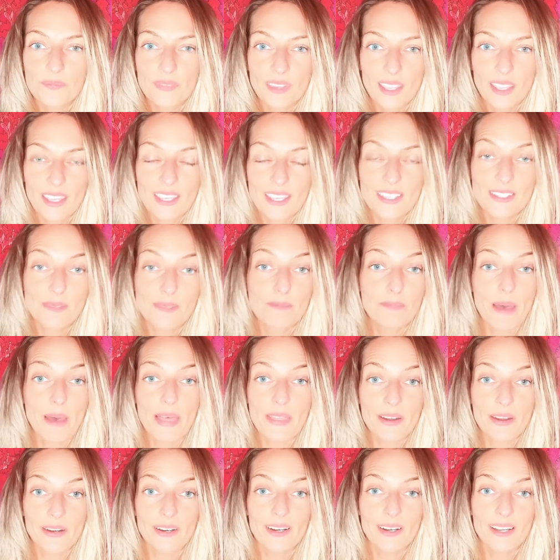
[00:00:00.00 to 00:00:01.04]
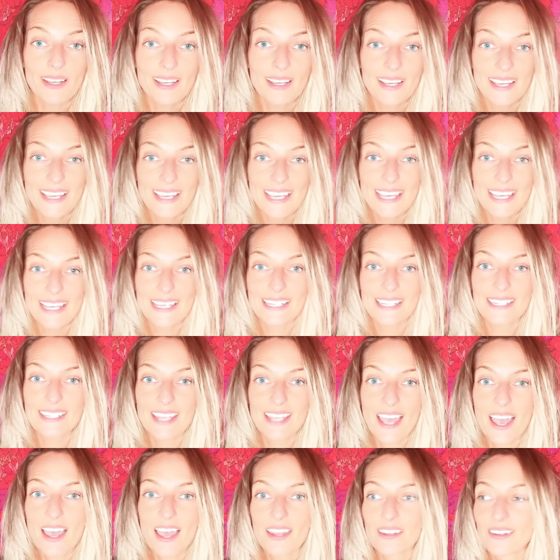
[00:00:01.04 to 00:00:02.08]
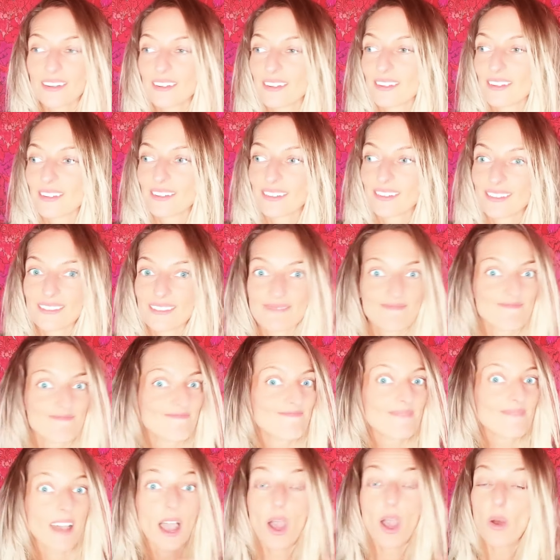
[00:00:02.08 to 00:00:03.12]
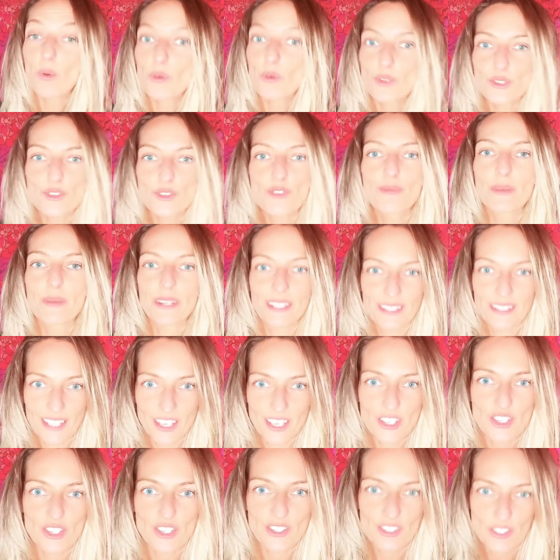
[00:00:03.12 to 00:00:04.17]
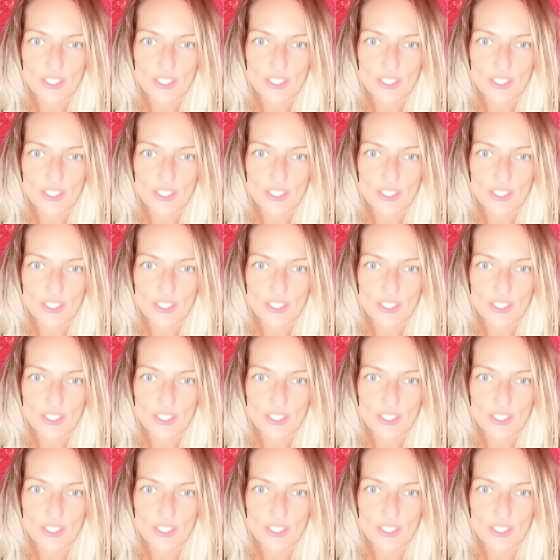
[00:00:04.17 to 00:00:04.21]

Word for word: is better than hours of meditation. So